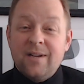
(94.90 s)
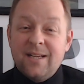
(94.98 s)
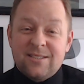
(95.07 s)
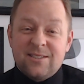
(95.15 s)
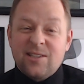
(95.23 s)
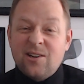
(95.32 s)
are
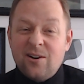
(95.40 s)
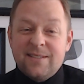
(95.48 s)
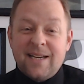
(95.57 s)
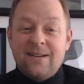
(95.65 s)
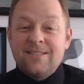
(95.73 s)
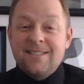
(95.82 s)
Instacart
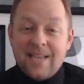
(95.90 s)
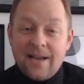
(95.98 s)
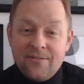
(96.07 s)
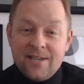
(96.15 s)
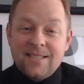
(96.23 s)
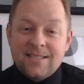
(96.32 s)
down
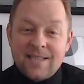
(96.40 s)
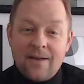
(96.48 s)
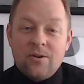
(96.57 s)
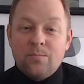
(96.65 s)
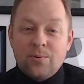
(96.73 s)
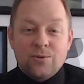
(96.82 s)

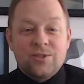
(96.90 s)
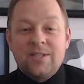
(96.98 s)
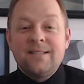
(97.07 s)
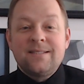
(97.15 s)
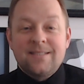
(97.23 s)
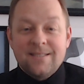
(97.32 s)

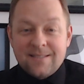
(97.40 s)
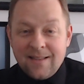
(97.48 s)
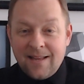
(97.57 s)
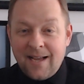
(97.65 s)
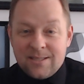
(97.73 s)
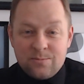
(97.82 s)
77% since the
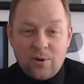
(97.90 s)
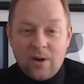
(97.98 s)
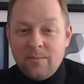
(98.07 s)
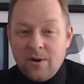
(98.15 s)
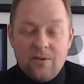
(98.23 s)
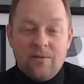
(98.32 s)
last
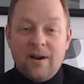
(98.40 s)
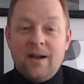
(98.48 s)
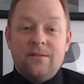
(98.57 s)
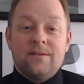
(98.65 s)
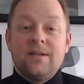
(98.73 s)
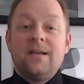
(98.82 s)
primary
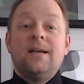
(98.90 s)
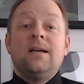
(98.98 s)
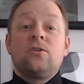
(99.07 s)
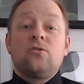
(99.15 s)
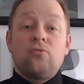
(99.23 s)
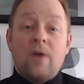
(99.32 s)
round.
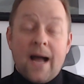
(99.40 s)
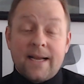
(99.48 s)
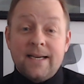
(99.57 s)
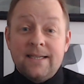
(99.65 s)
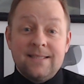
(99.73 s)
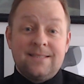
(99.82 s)

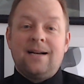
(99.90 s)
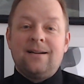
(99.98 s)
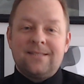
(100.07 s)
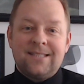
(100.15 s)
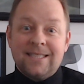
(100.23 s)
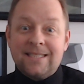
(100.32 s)
Kraken is down
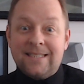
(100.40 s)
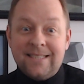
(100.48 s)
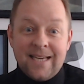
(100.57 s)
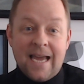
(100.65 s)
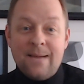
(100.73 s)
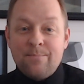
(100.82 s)

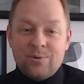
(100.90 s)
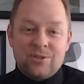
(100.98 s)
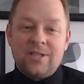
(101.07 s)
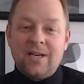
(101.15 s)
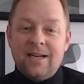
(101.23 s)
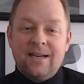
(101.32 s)

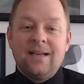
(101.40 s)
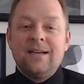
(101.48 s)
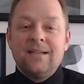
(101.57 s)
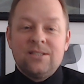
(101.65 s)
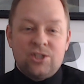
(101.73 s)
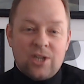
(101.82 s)
68%.
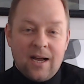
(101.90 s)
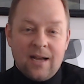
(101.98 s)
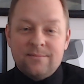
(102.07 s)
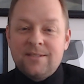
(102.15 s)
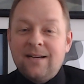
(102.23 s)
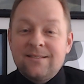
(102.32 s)

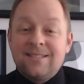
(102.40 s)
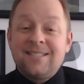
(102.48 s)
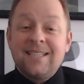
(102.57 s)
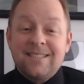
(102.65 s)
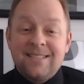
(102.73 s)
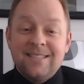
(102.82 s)
Chime's down
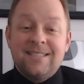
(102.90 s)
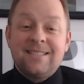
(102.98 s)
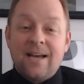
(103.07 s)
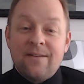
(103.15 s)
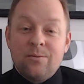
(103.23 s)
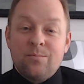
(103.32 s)

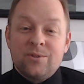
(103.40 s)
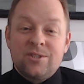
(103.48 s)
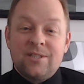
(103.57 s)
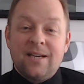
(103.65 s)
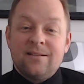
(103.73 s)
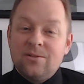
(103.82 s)

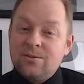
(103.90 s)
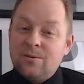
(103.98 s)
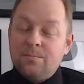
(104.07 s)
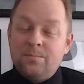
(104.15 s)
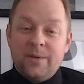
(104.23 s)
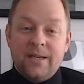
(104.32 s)
67%. Those
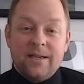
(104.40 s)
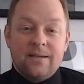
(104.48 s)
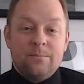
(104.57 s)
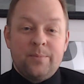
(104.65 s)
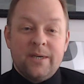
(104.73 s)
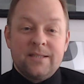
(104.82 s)
are
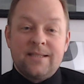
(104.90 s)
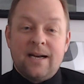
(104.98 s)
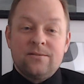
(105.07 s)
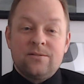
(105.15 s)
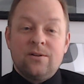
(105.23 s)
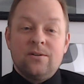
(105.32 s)
big, big
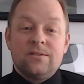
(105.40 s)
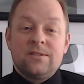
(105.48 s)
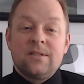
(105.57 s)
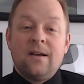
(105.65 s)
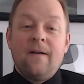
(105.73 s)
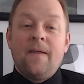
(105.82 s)
downturns.